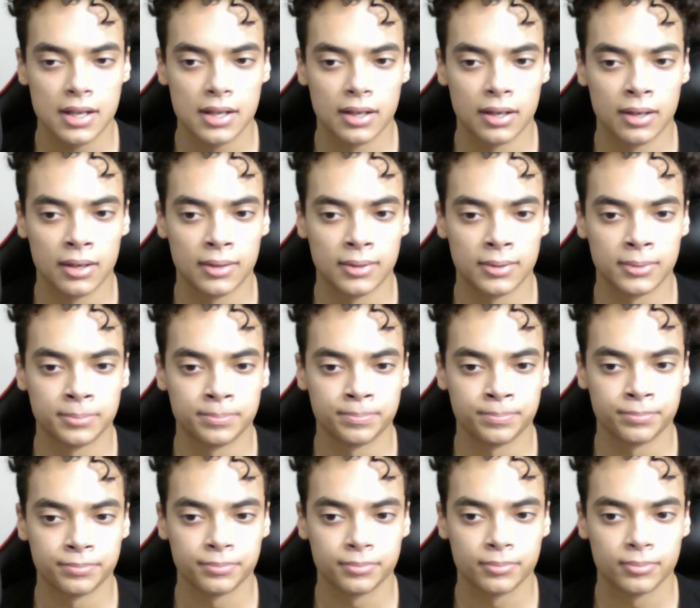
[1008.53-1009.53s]

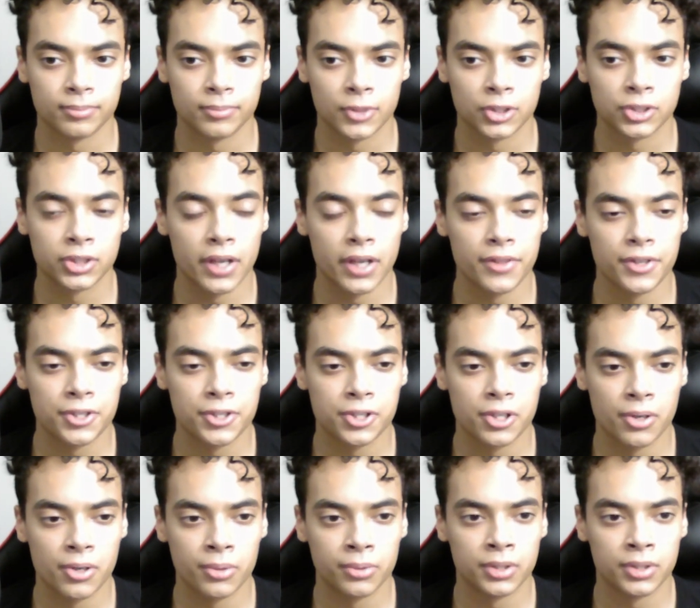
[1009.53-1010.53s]
Um so yeah, this
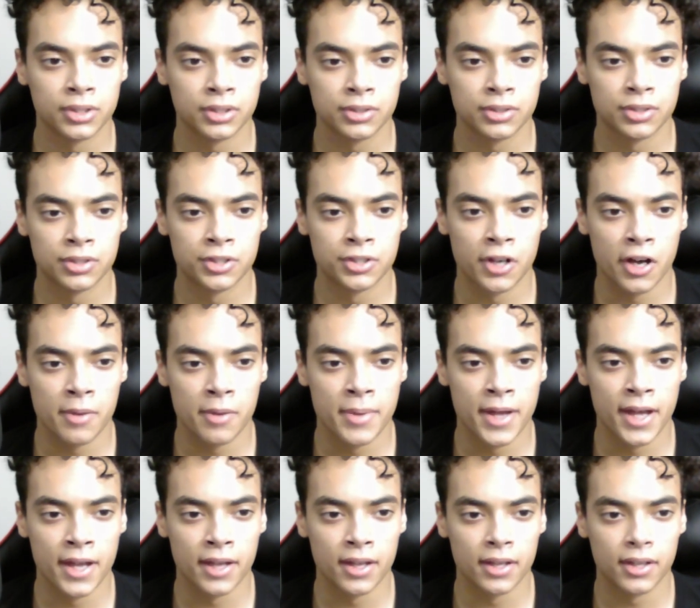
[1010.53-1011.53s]
show does a good job
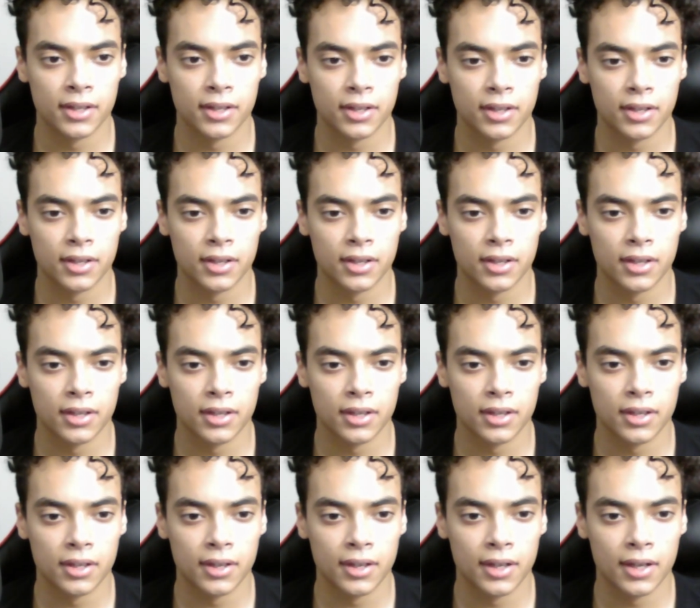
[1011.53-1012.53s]
at
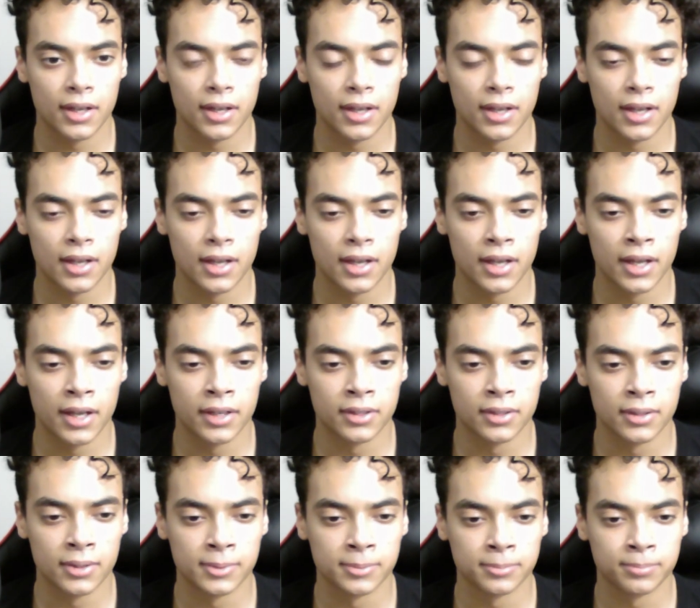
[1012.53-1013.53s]
at
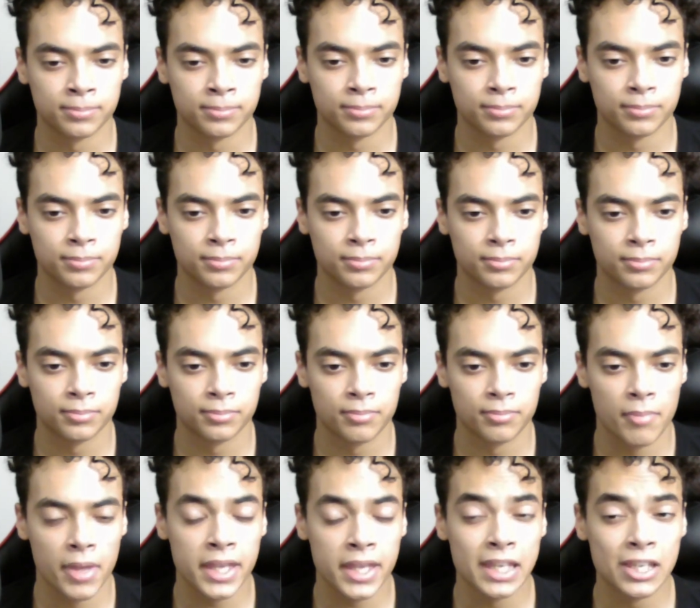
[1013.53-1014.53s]
um
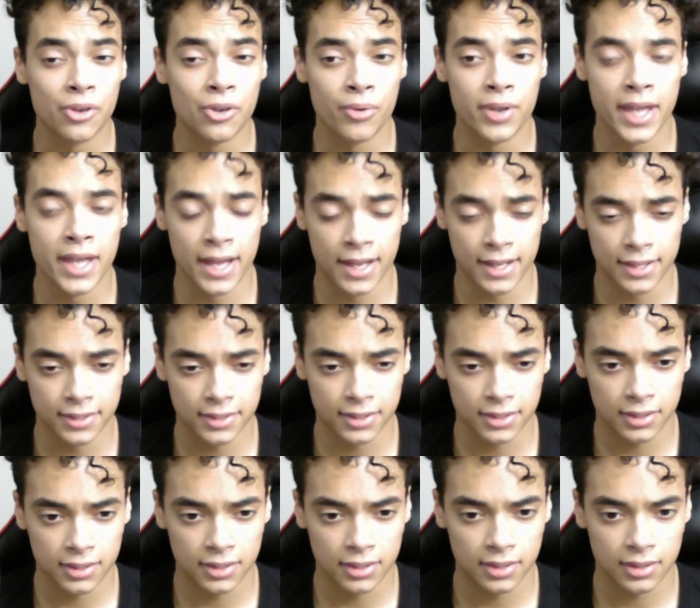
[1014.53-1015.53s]
making you
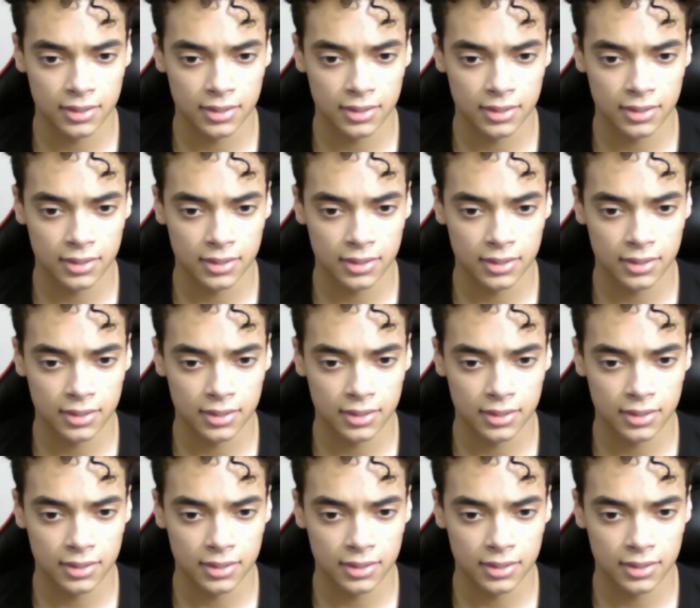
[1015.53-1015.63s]
guess.